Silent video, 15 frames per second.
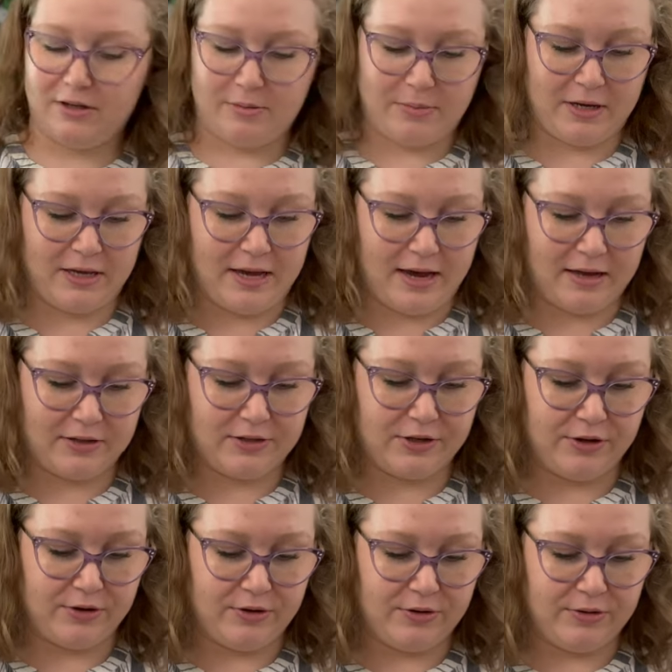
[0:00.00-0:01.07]
but yeah,
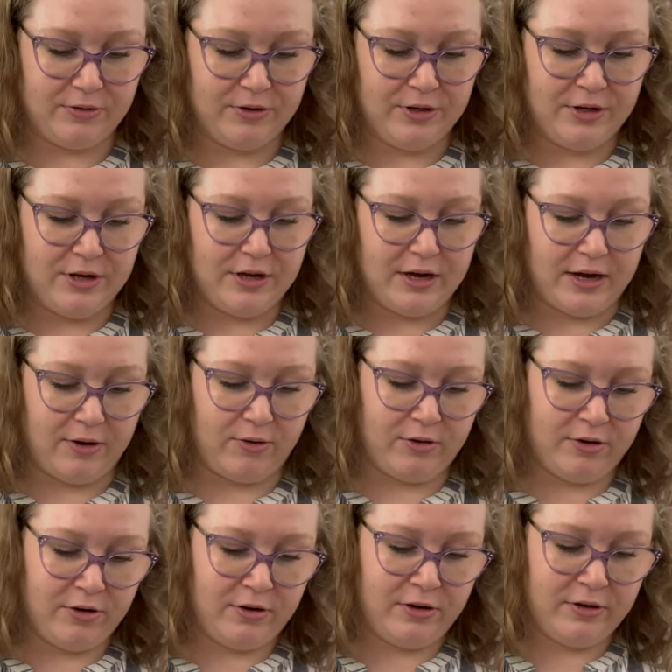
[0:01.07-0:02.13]
so I
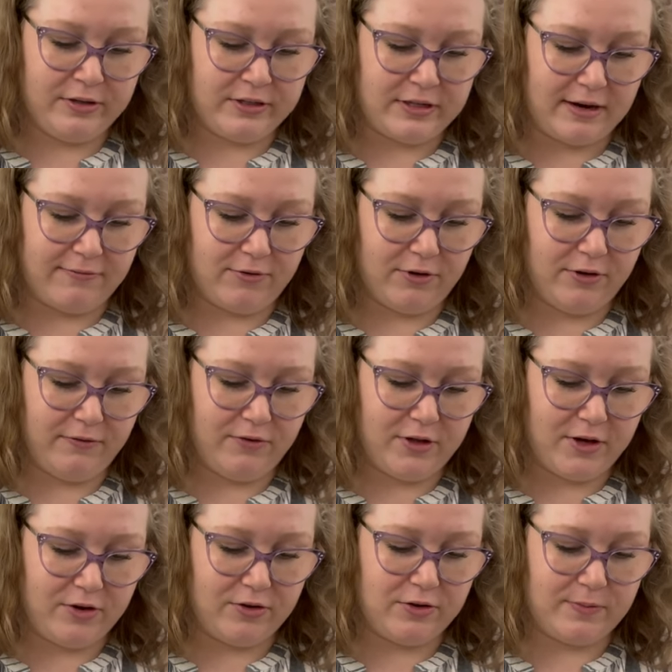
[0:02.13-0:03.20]
ordered several of
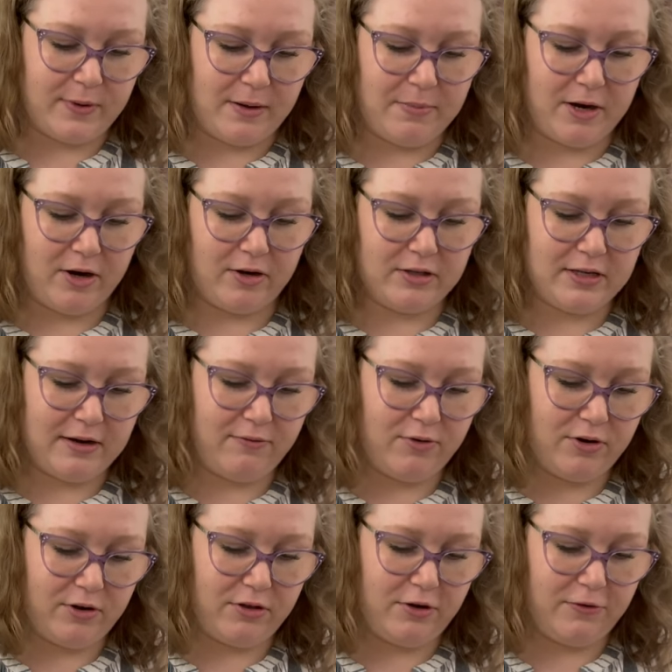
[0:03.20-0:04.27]
those. My parents have
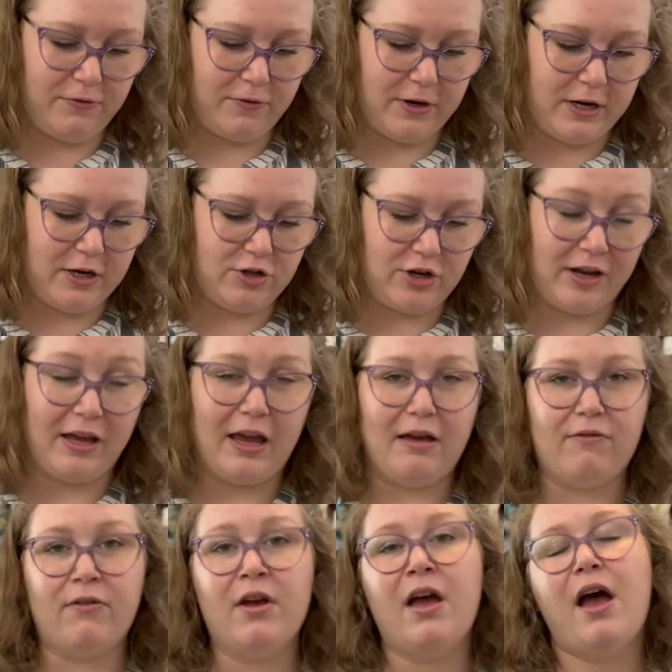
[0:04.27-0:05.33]
one on their fridge. I
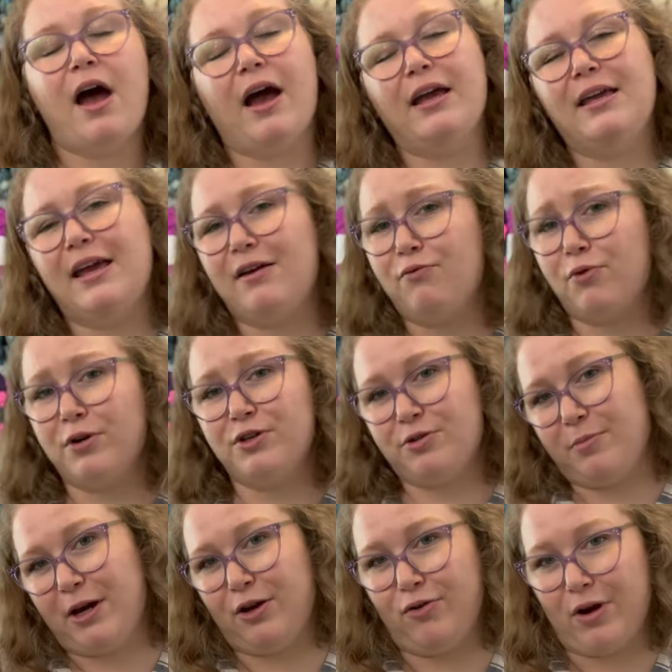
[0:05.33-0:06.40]
gave I gave one to
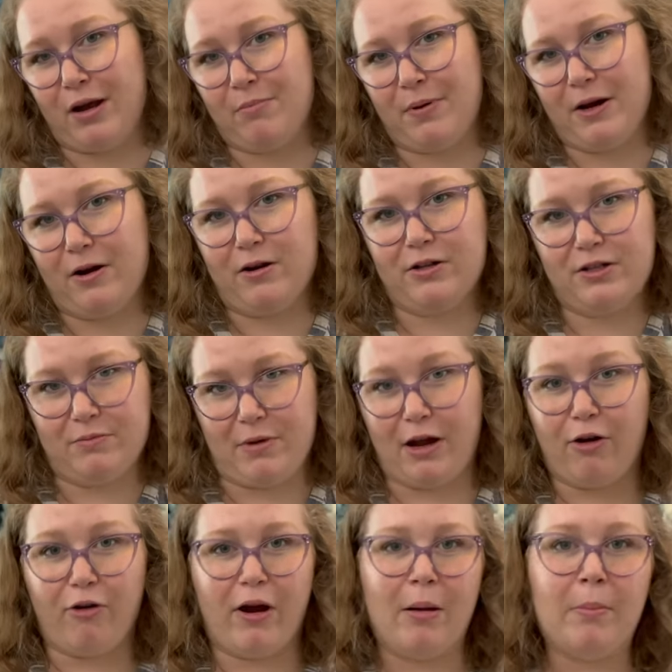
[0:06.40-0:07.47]
my grandparents and my
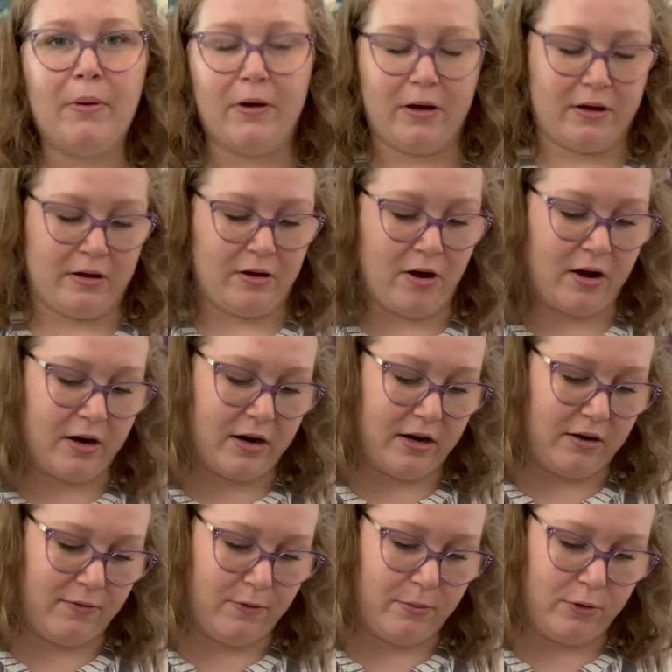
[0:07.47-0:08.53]
grandpa got kind
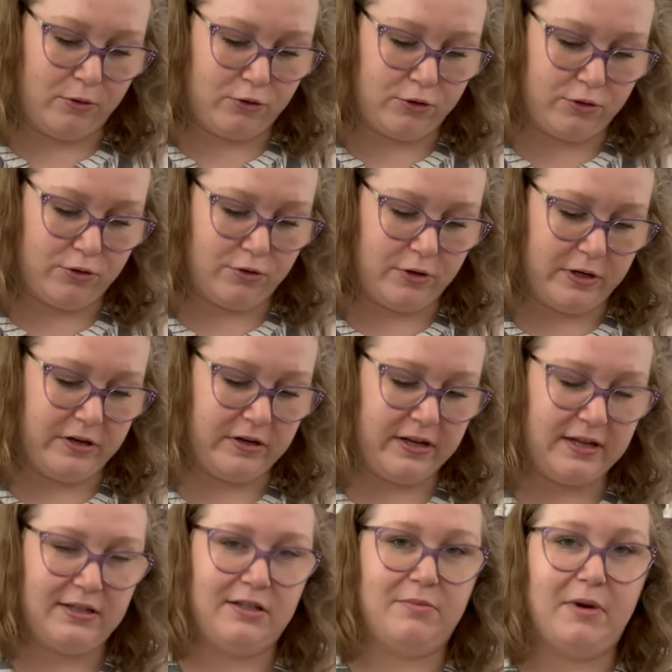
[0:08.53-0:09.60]
of emotional and
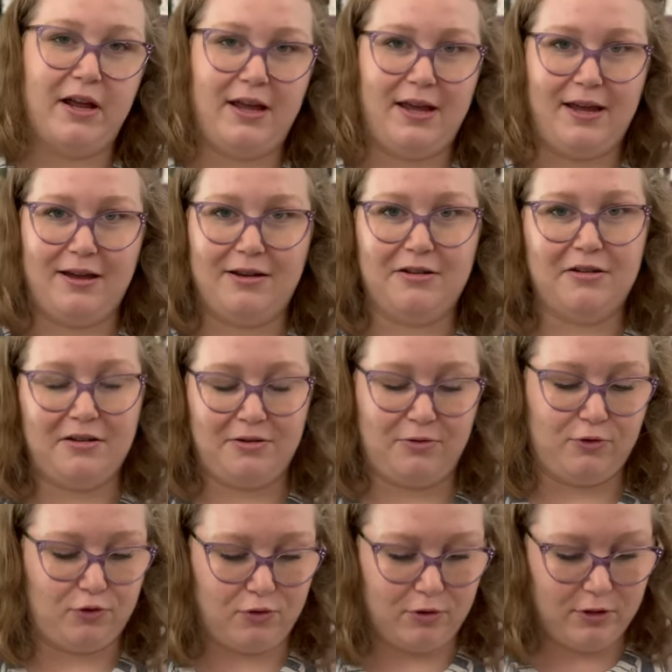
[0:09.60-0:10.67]
kissed my hand and it
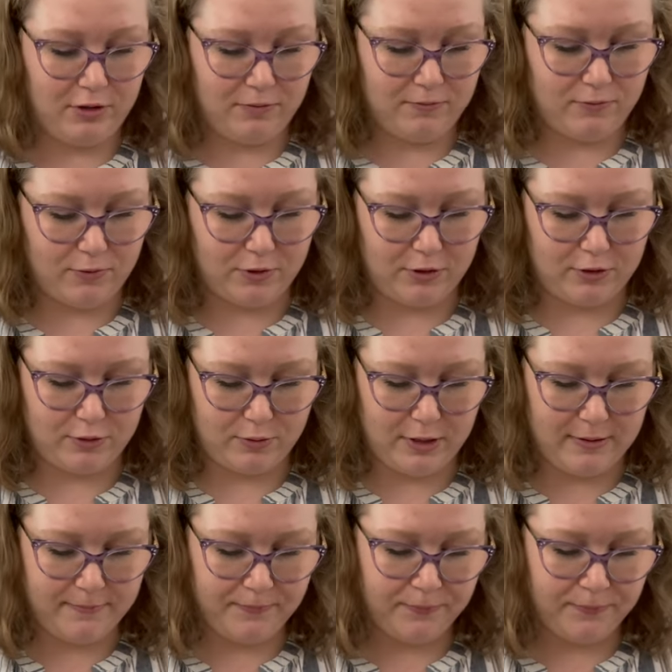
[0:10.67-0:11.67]
was really, really sweet.